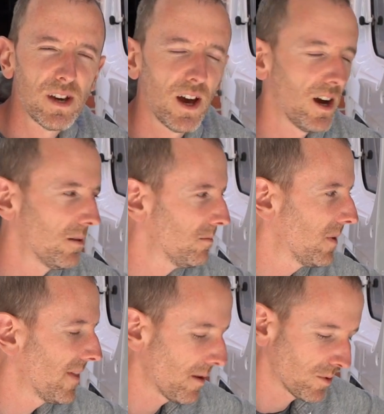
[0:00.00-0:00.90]

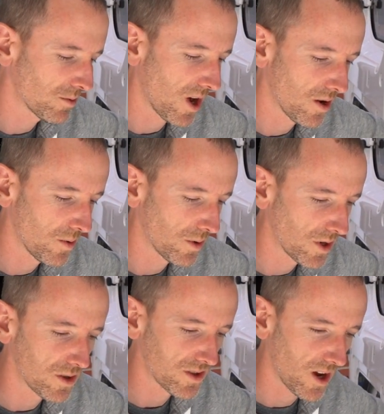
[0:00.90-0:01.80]
and then we'll
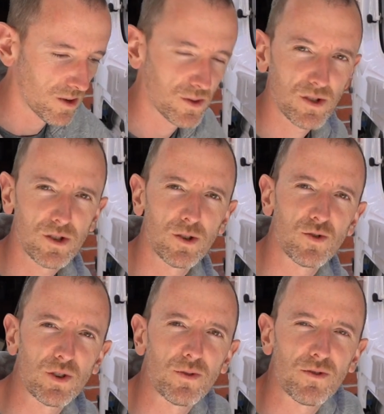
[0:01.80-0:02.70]
use those to
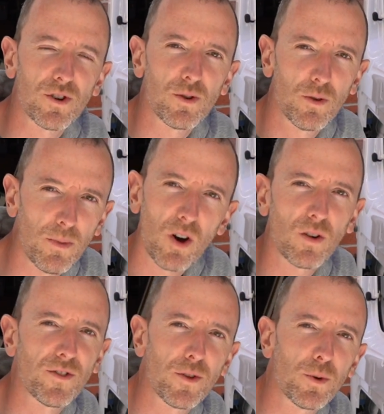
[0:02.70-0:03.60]
drill through or mark
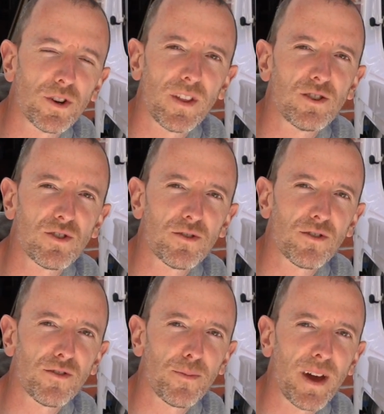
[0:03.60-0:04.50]
onto the wood and then drill
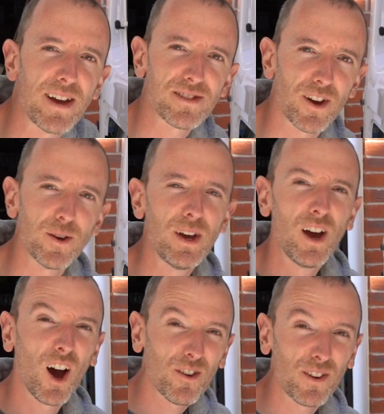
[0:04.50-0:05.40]
through from there. So
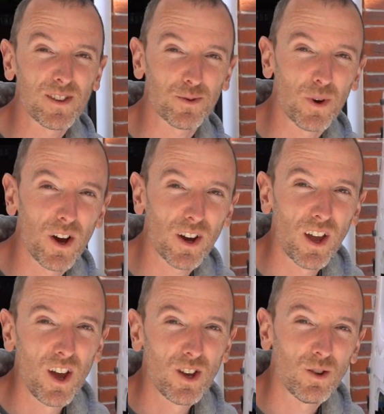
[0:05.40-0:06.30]
hopefully this will work,
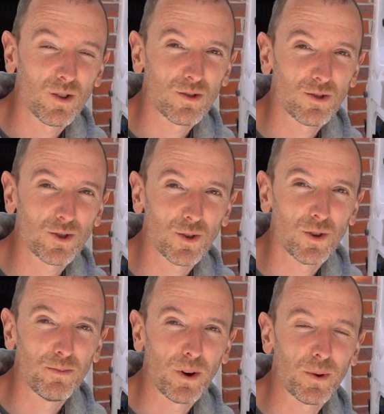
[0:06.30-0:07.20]
not
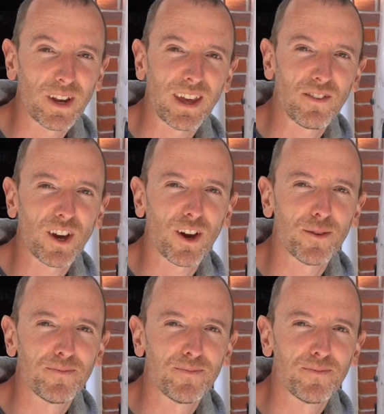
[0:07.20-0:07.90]
sure, but we're going to give it a go.